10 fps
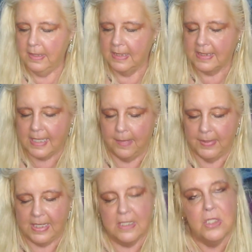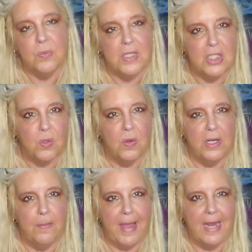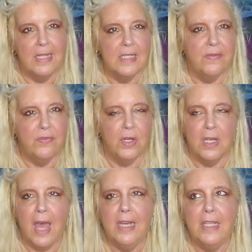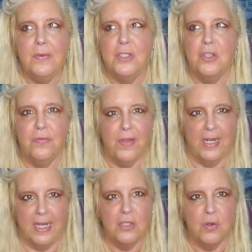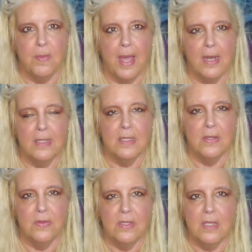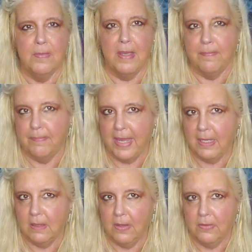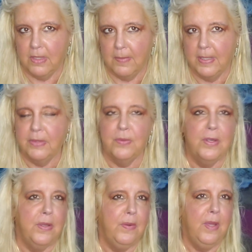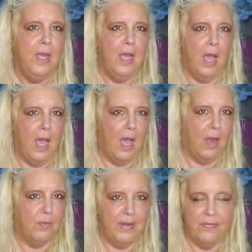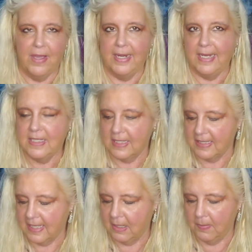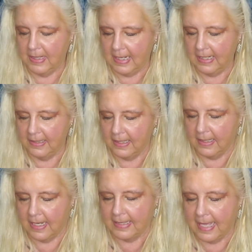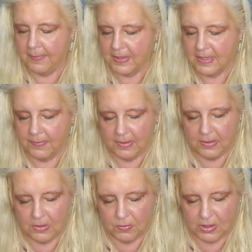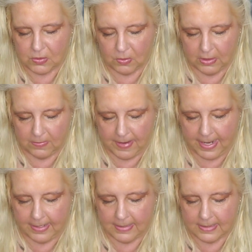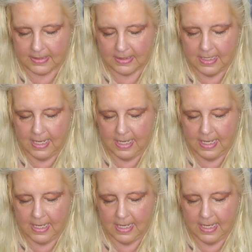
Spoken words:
that's coming in to restore your balance. And for a lot of you, it's your financial balance. So this could be a bank loan coming through, refinance, a settlement, anything like that, but something to restore your balance.